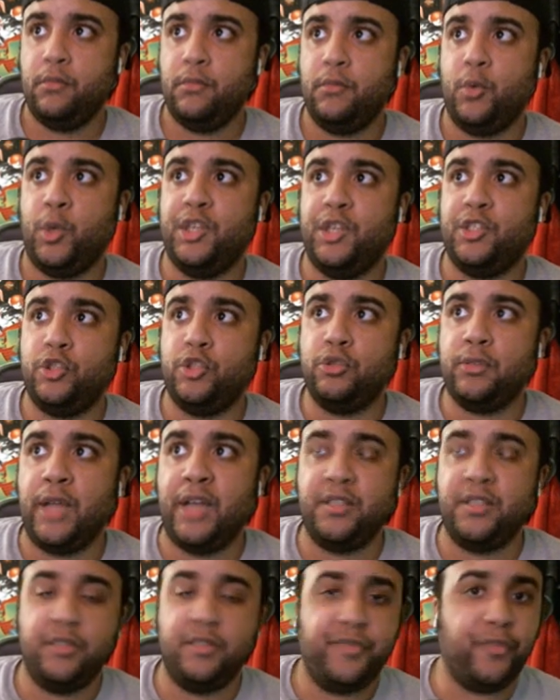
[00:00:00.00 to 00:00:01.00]
was
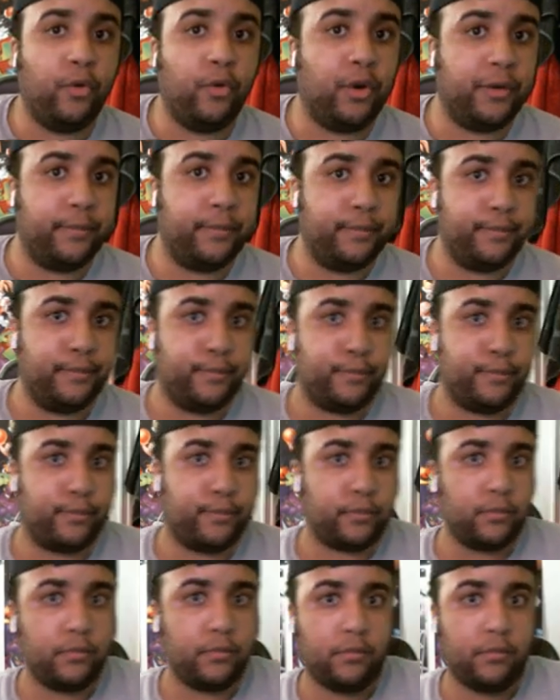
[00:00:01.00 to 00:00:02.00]
2004.
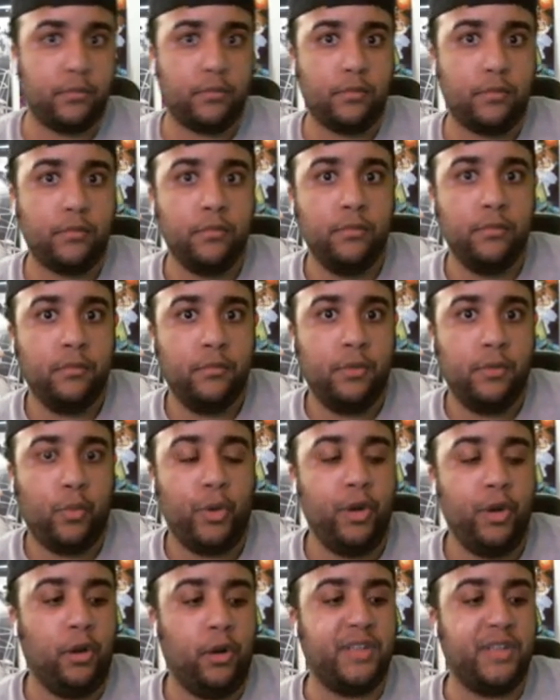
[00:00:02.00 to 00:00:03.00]

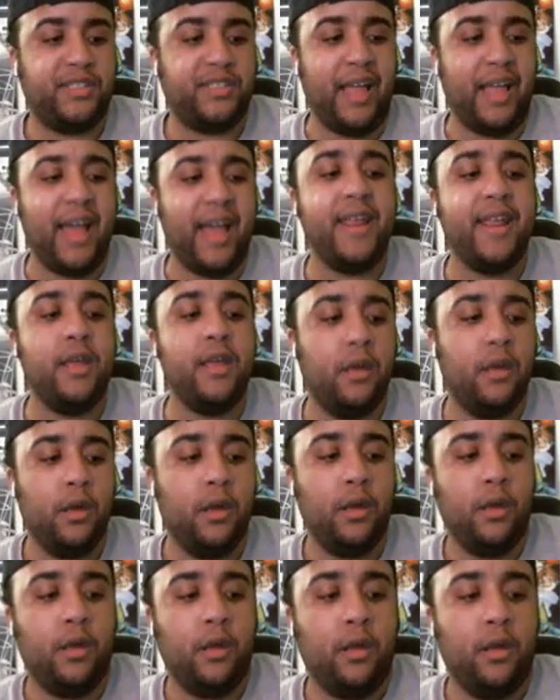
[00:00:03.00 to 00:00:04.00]
When he lost to Eddie,
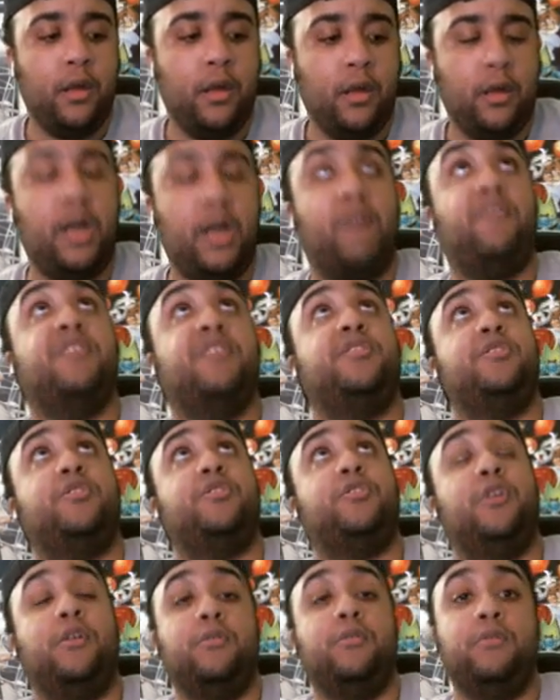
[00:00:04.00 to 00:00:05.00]
got rest his
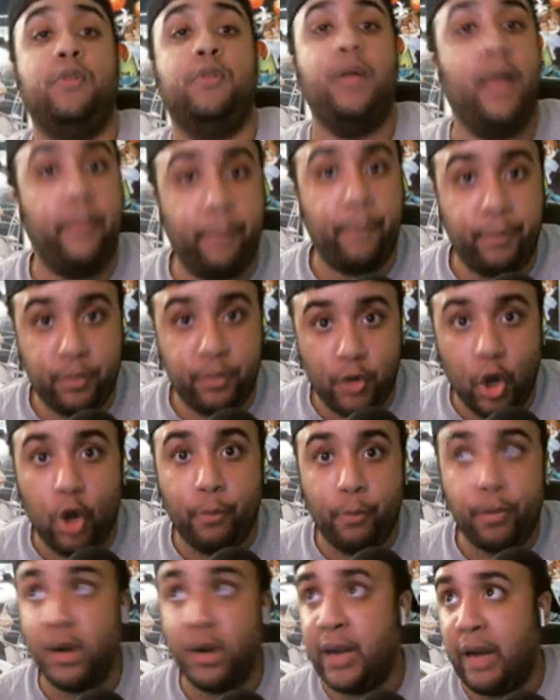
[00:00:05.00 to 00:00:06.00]
soul, and
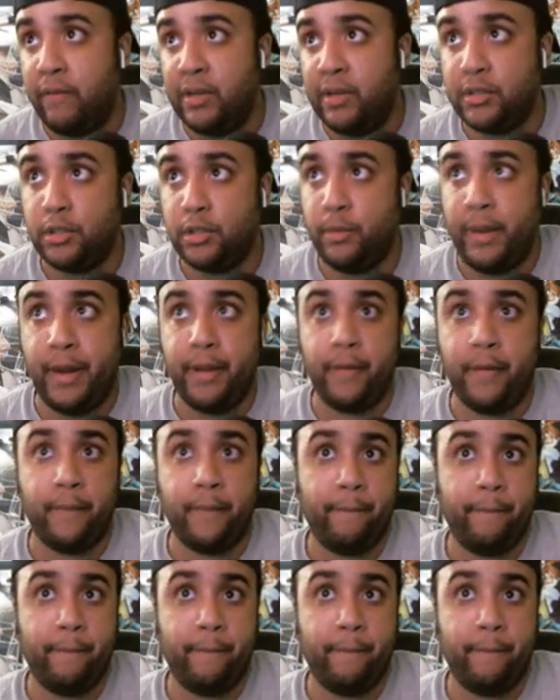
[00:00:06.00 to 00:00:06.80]
Goldberg at WrestleMania.